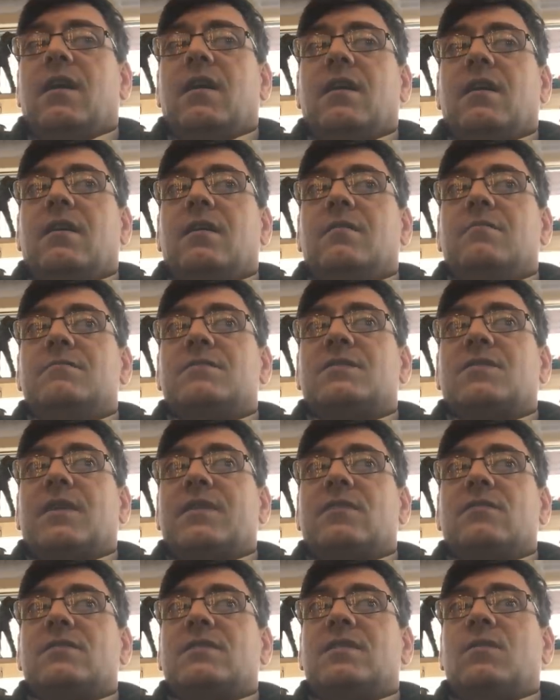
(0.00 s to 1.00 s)
Um,
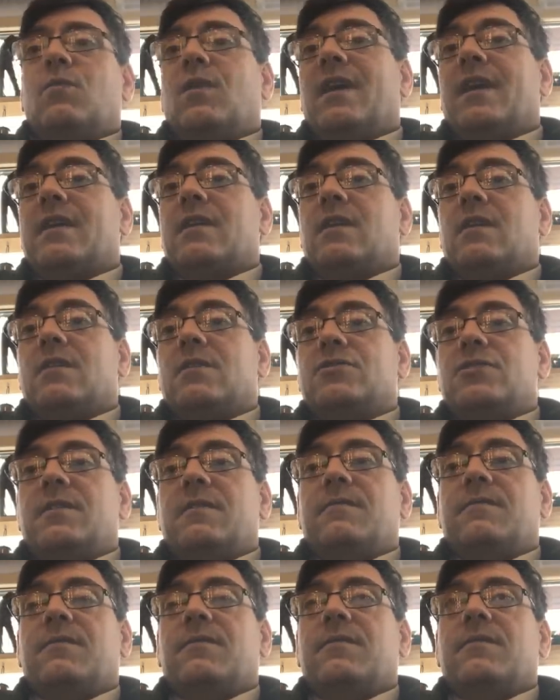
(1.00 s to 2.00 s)
so I don't see why I can't
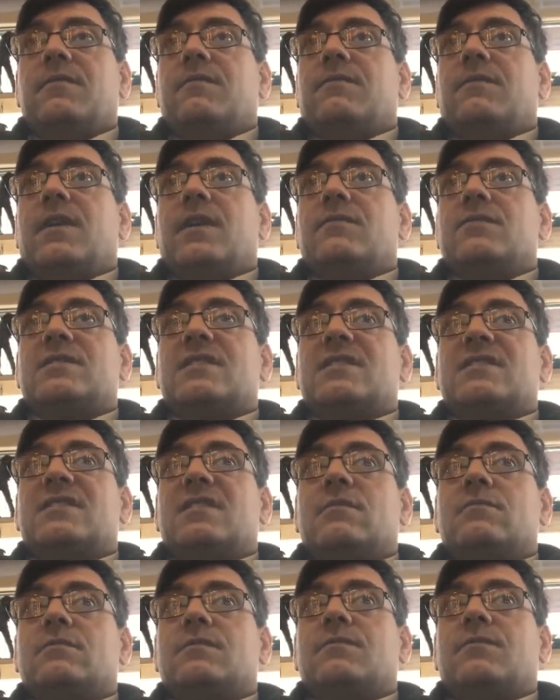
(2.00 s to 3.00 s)
achieve five or
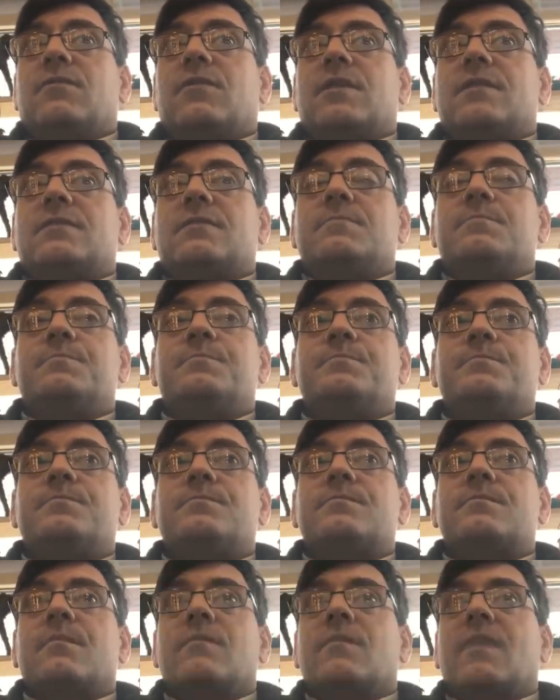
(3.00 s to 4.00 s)
six thousand for it.
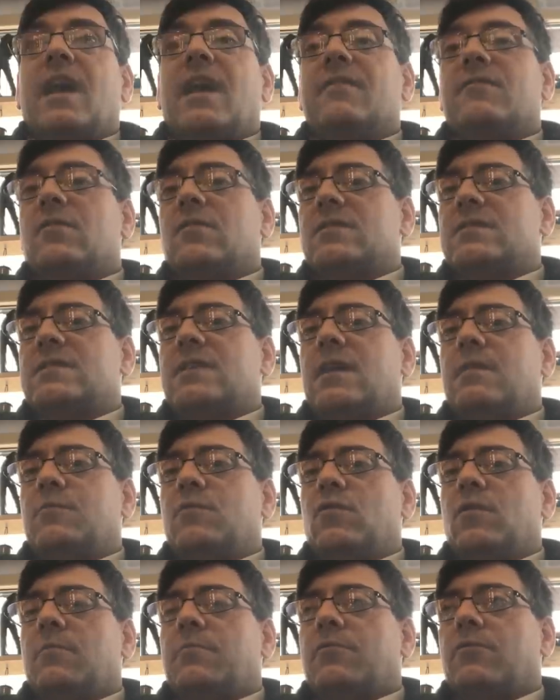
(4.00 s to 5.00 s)
I've got a
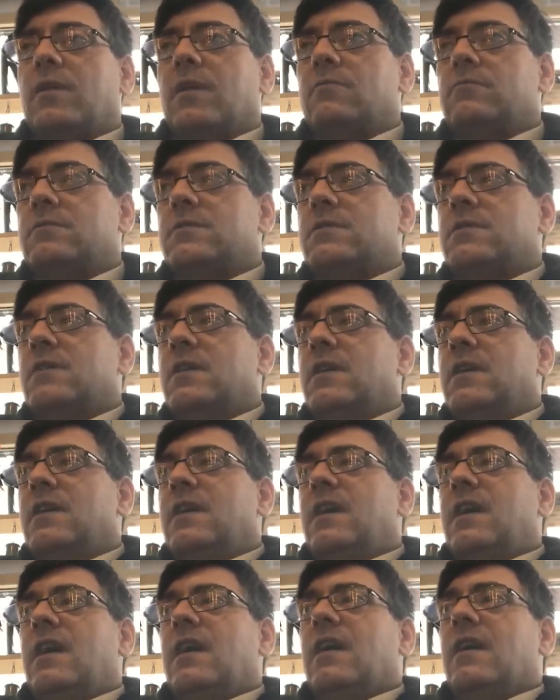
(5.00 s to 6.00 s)
Samuel Prout.
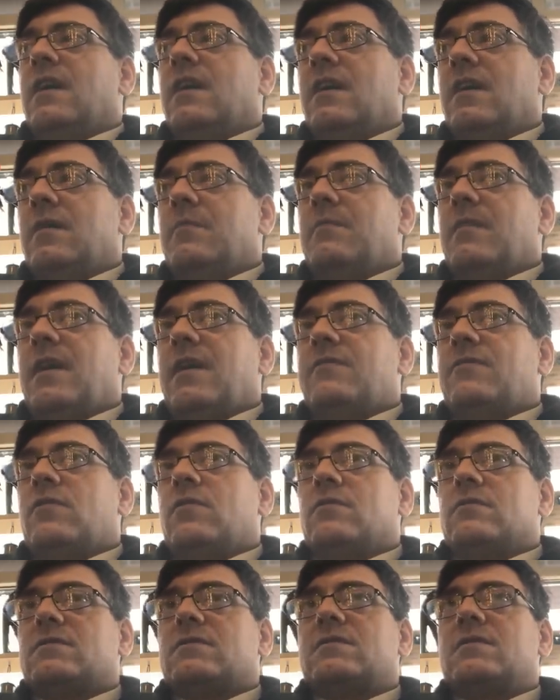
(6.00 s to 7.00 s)
Um,
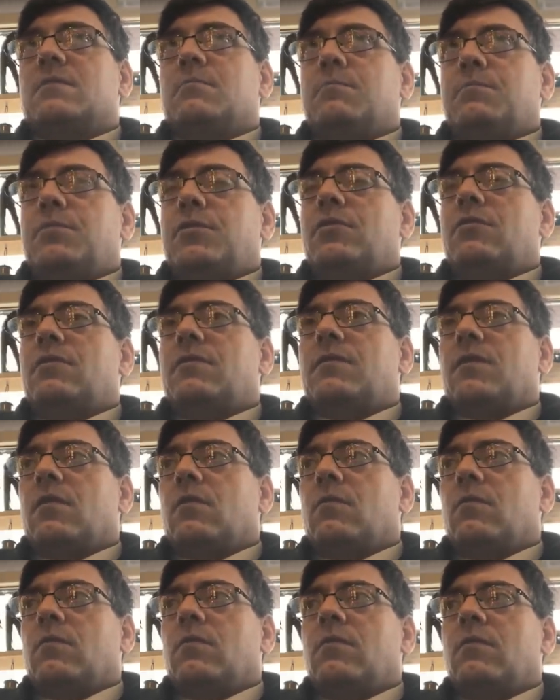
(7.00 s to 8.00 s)
I've got some
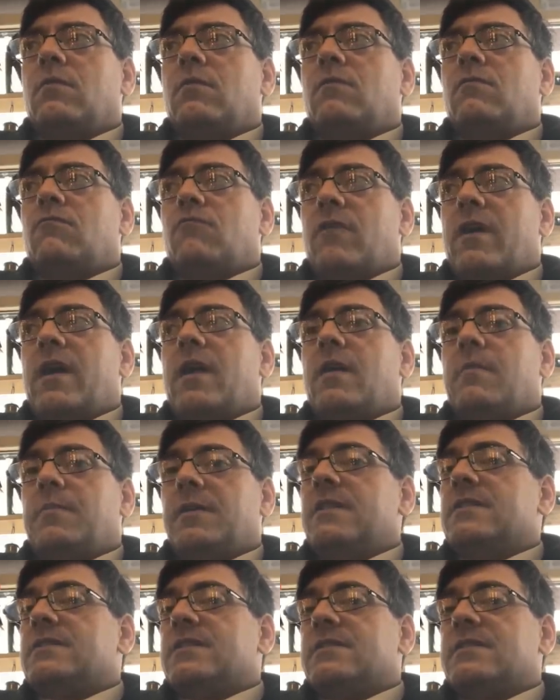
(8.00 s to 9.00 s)
beautiful
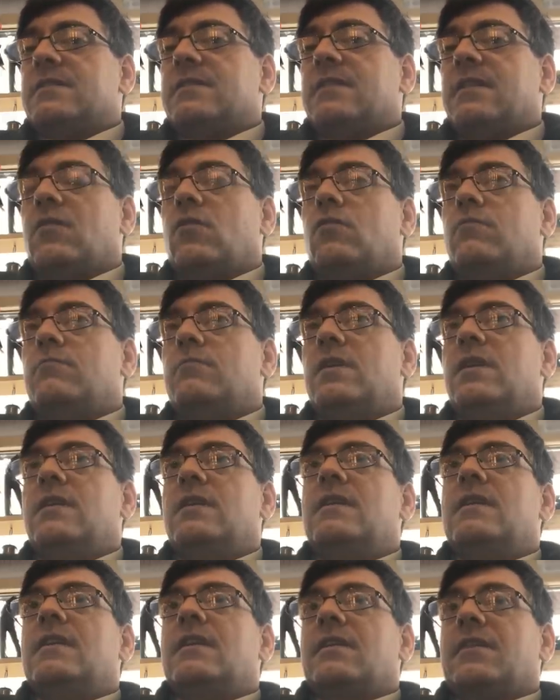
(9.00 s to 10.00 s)
rare pieces in the
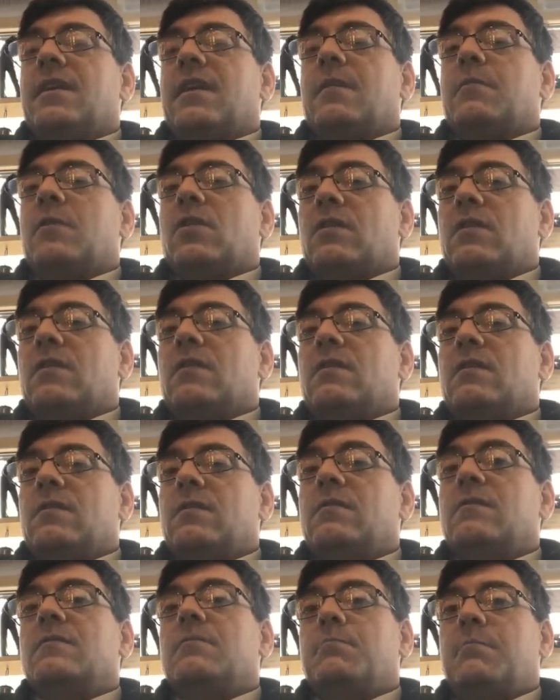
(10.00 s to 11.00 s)
home that I'm
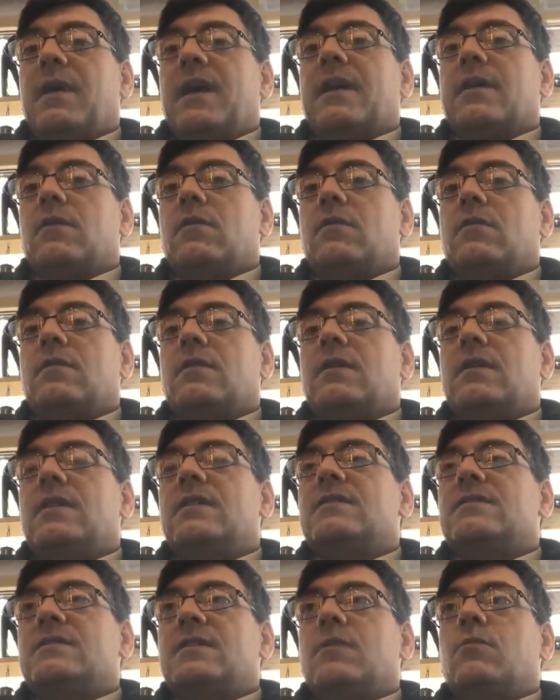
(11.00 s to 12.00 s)
gonna bang
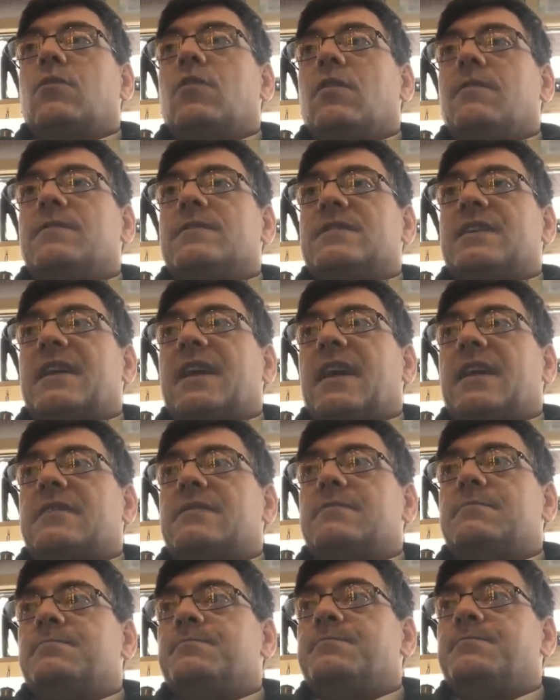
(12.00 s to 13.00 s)
on, see what offers I
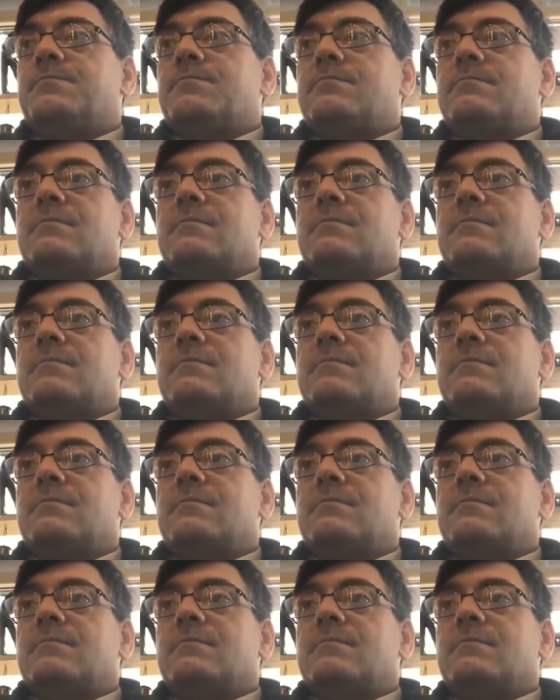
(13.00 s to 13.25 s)
get.